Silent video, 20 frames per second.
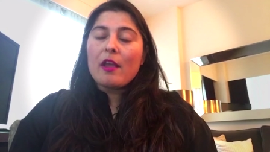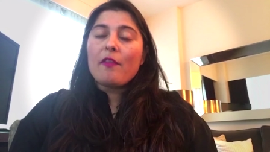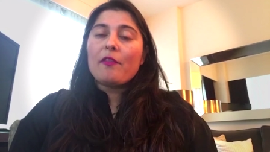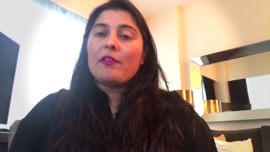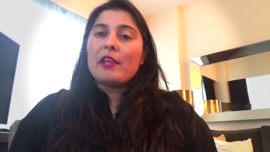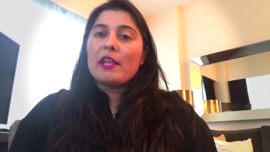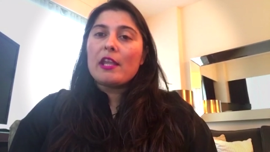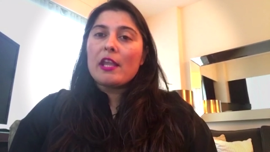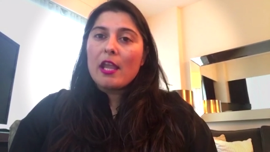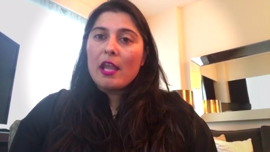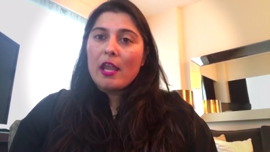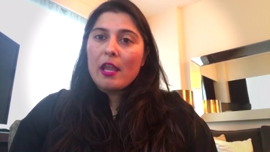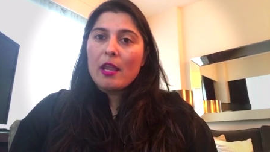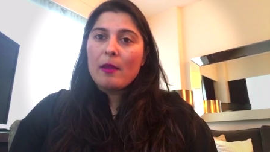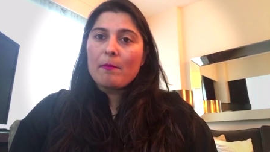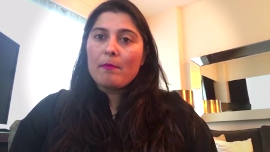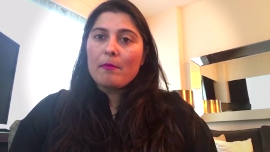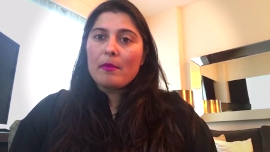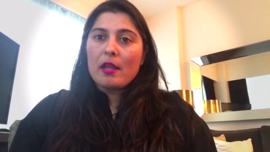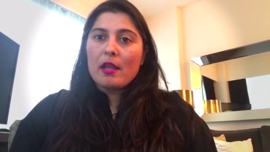the
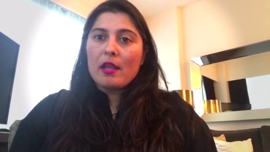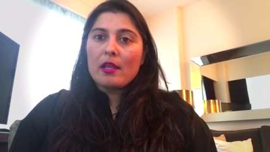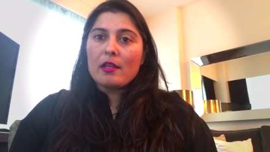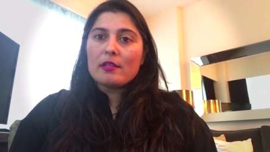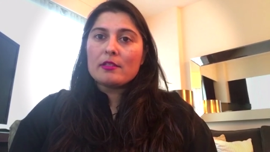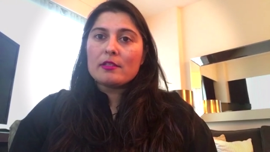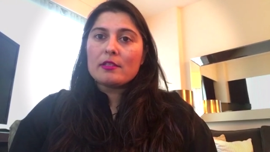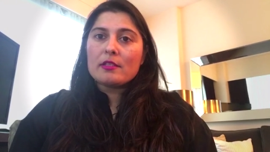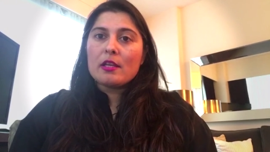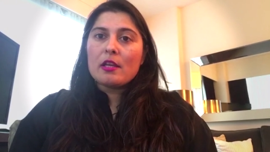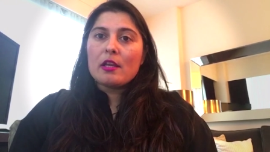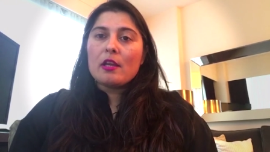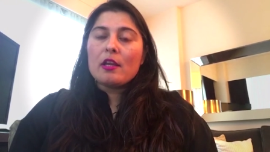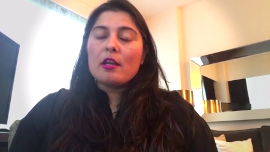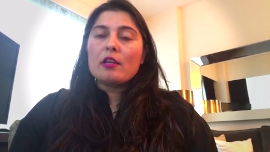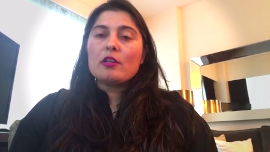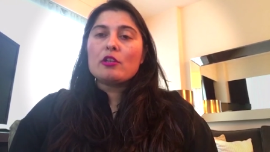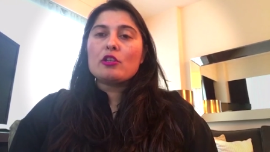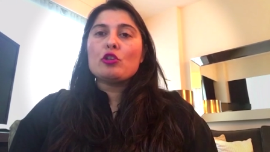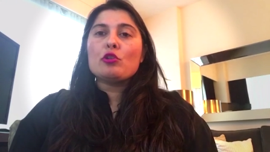aim is
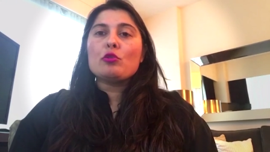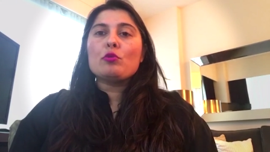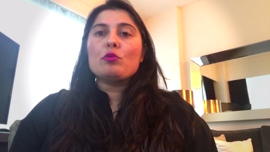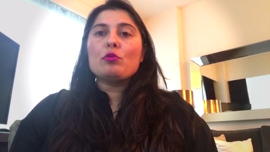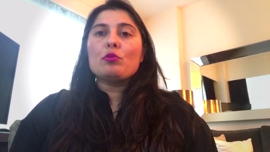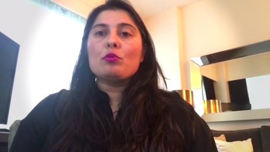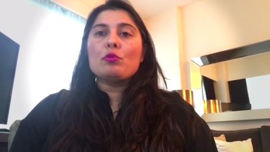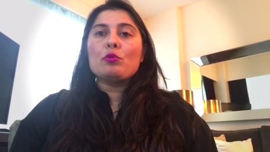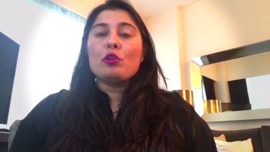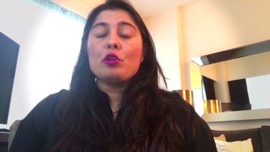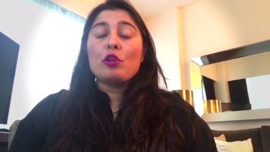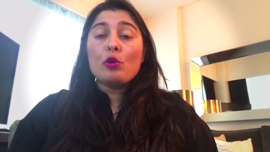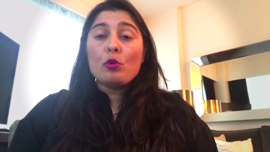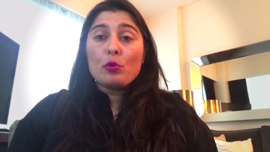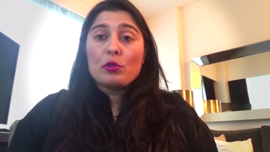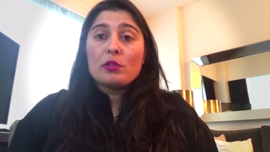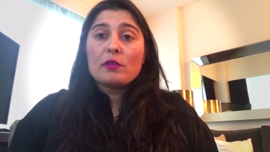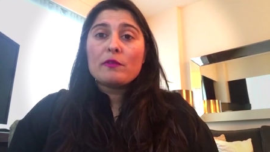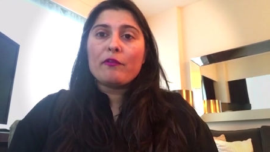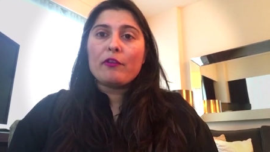to
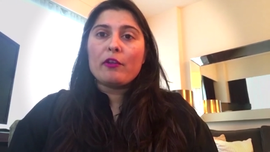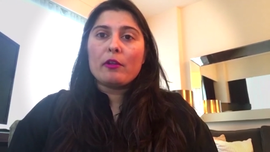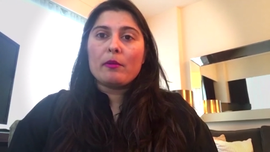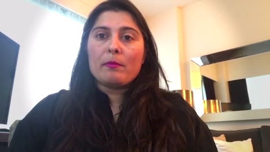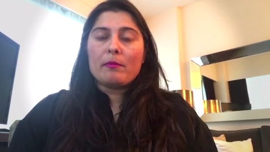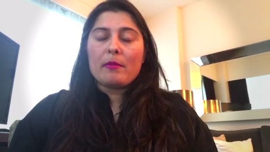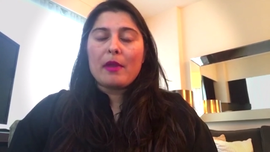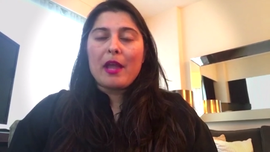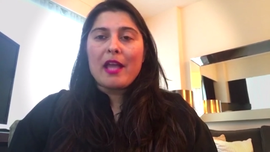use film